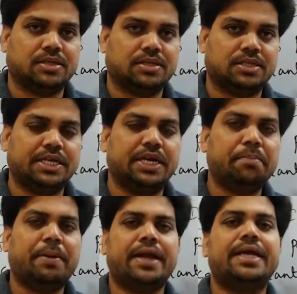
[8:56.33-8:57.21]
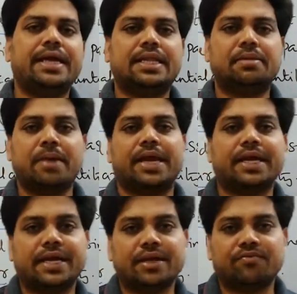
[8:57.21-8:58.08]
See, depending on the
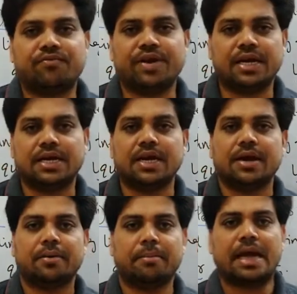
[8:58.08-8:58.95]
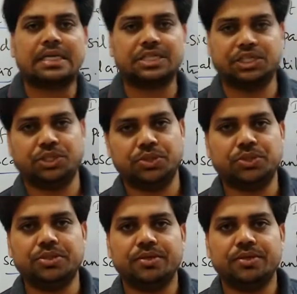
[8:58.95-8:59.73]
magnetic field magnitude,